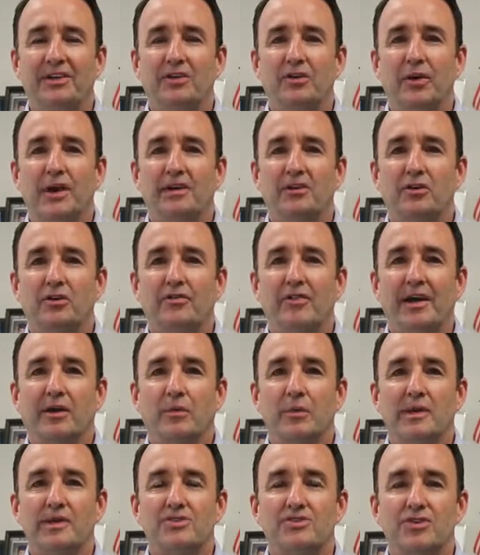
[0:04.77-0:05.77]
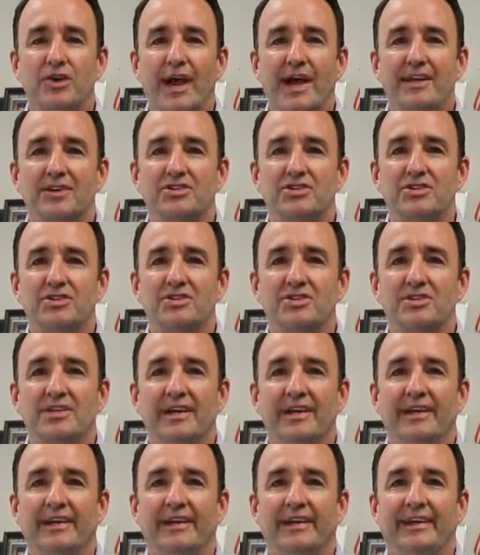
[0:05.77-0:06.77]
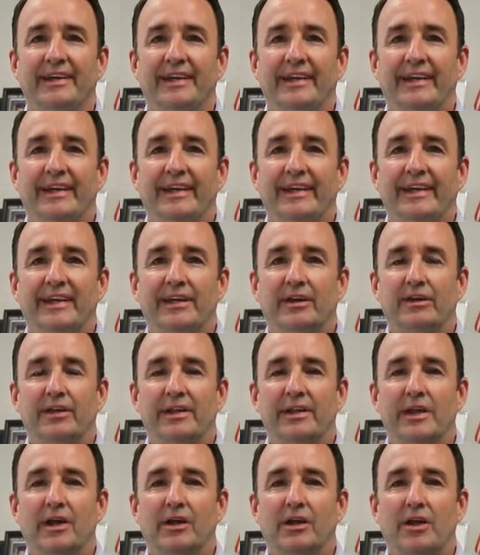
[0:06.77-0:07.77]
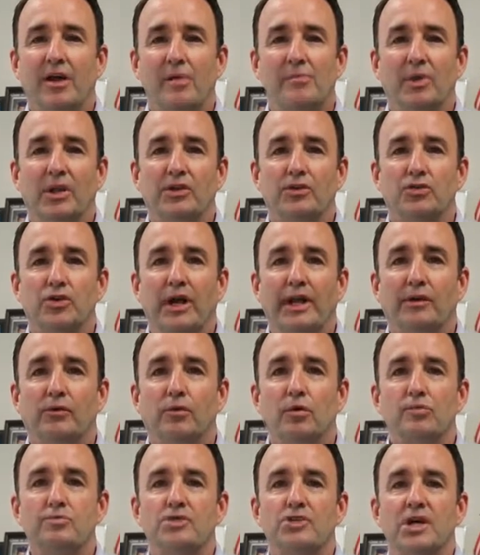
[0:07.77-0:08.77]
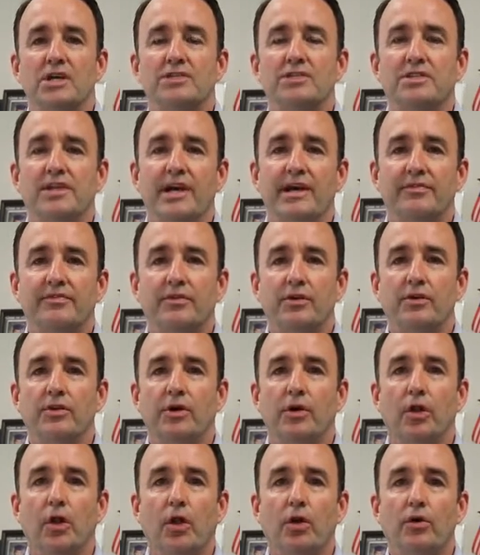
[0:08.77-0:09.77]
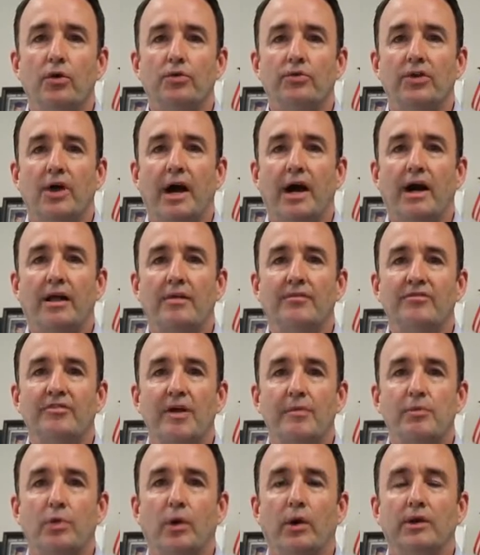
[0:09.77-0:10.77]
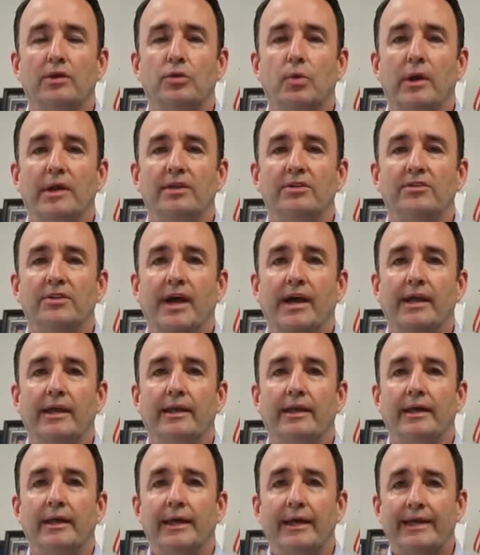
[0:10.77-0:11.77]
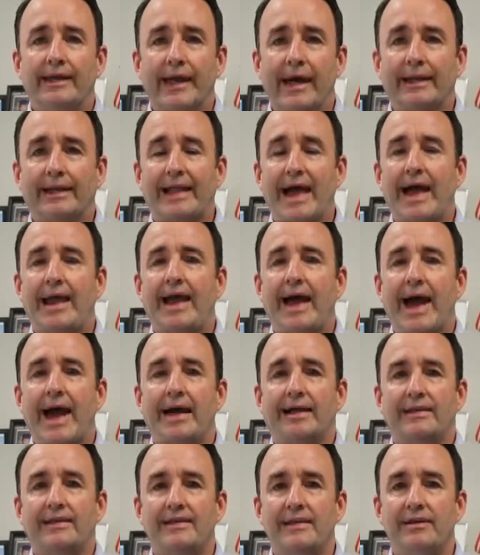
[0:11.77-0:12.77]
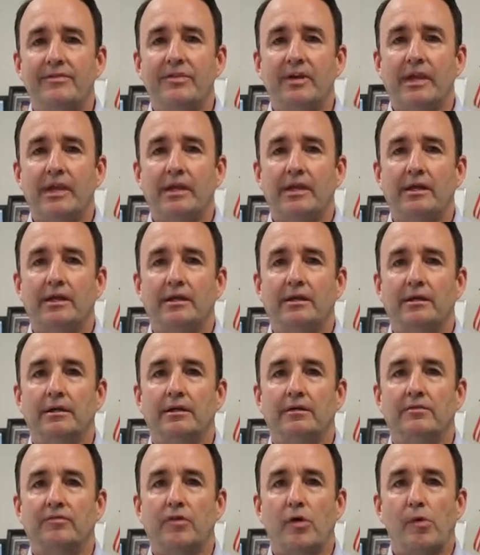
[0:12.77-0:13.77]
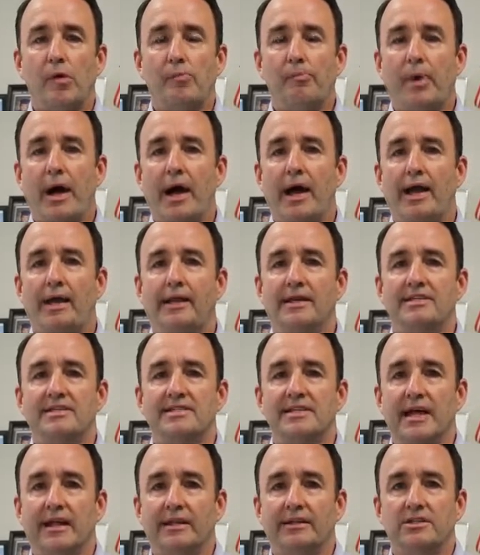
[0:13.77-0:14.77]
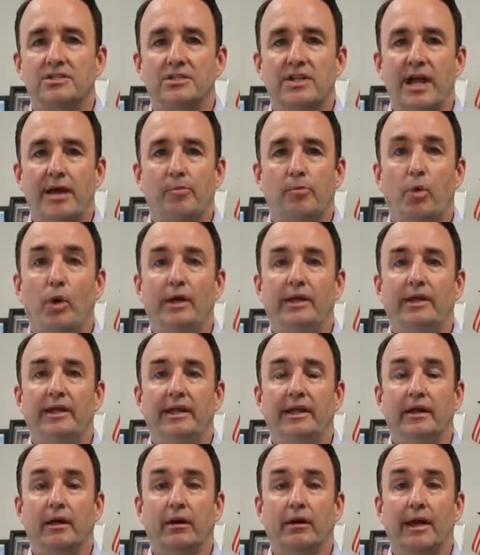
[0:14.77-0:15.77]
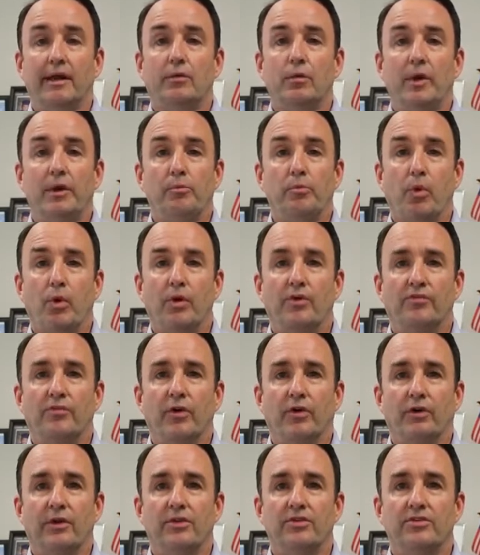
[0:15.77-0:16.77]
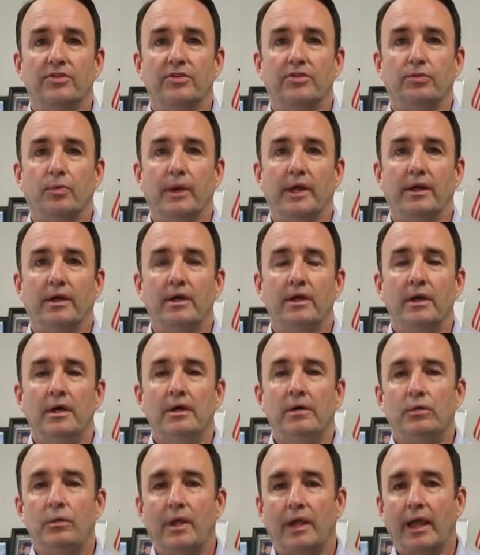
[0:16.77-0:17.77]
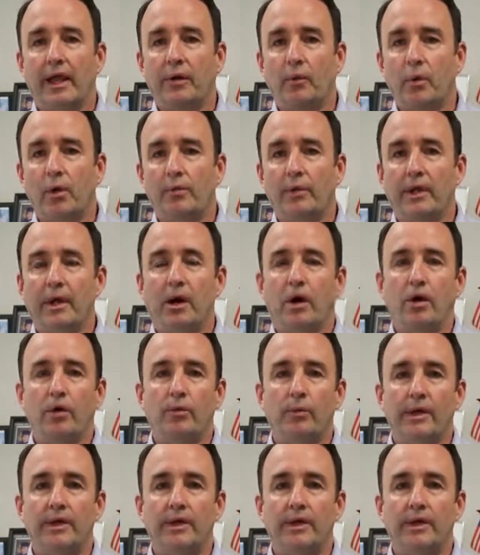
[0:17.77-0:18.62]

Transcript: Director of Equity Strategies, here in the Cumberland Trading Room just after the close on February 22nd. Not a lot of activity from a buying and selling standpoint in our equity portfolios this week. We like what we own.